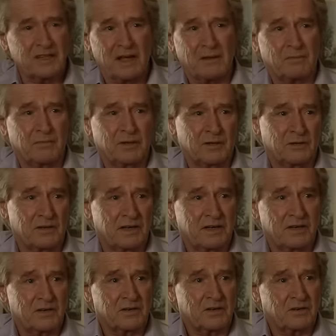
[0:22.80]
has happened between
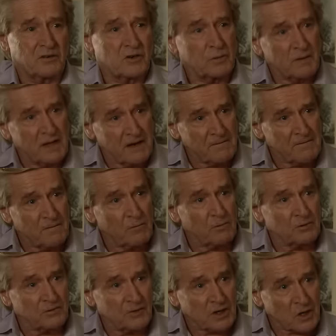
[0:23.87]
you two she she'd be a
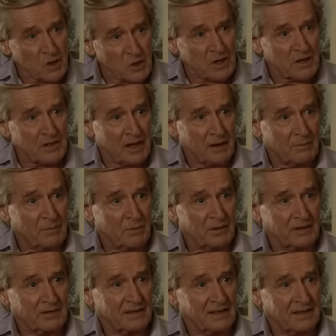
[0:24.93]
force for good in that
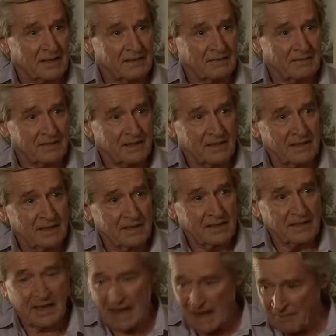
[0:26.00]
boy's life.
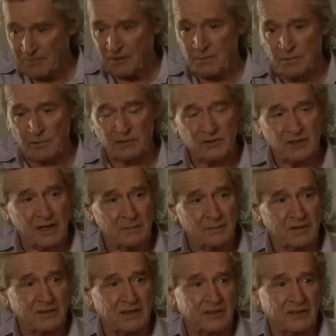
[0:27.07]
You have to put Simon's